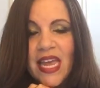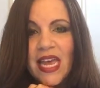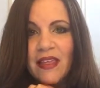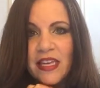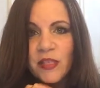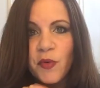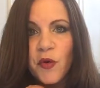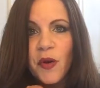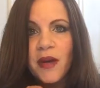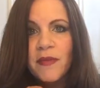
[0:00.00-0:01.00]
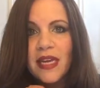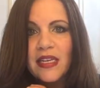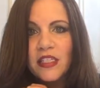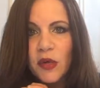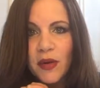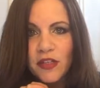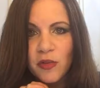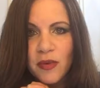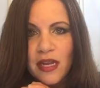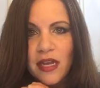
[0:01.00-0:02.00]
And this program, it's going
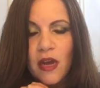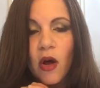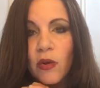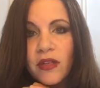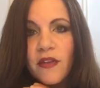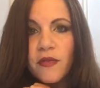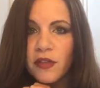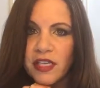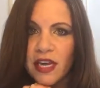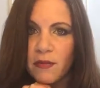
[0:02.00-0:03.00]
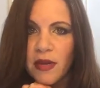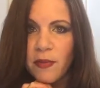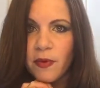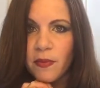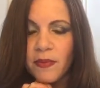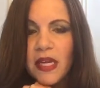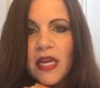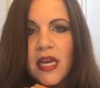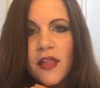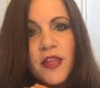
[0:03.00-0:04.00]
to be only for 10 people.
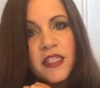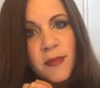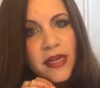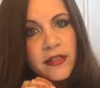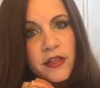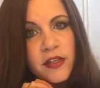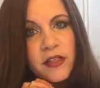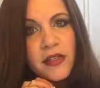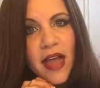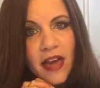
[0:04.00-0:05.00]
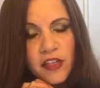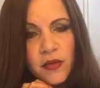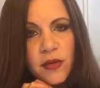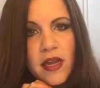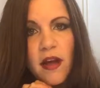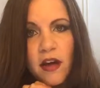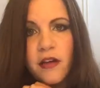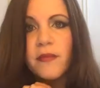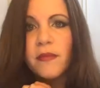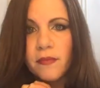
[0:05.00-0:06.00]
These masters actually
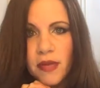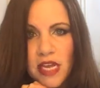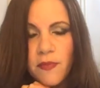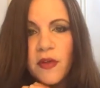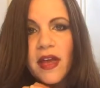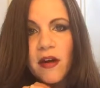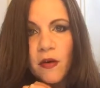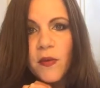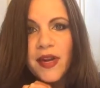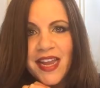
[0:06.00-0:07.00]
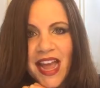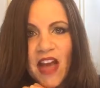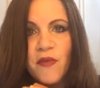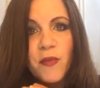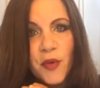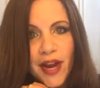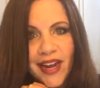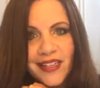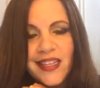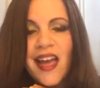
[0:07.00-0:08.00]
are people that already have a
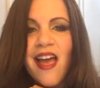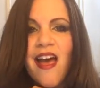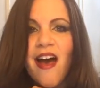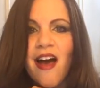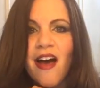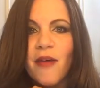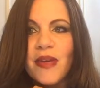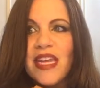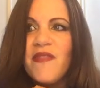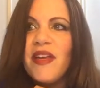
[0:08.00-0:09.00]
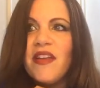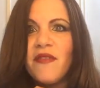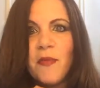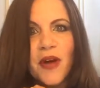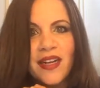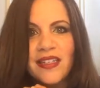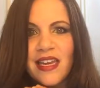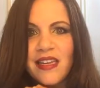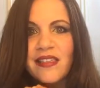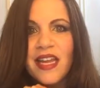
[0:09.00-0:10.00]
brand. Even if the brand
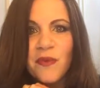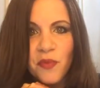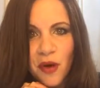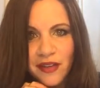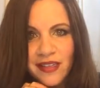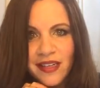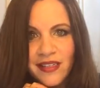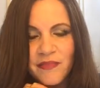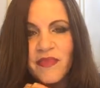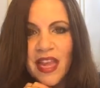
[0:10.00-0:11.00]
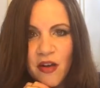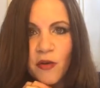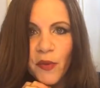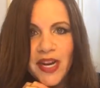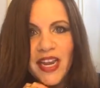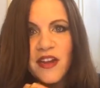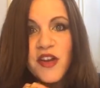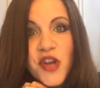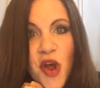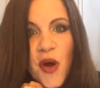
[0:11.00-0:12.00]
is in process, they already
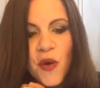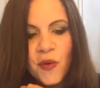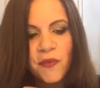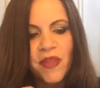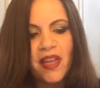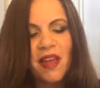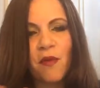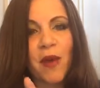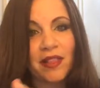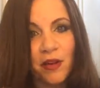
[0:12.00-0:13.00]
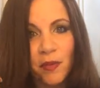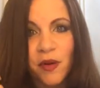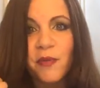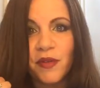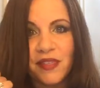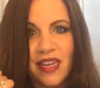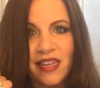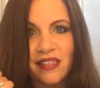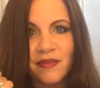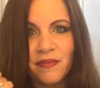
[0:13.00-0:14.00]
know what their purpose
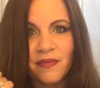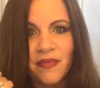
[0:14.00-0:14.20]
is.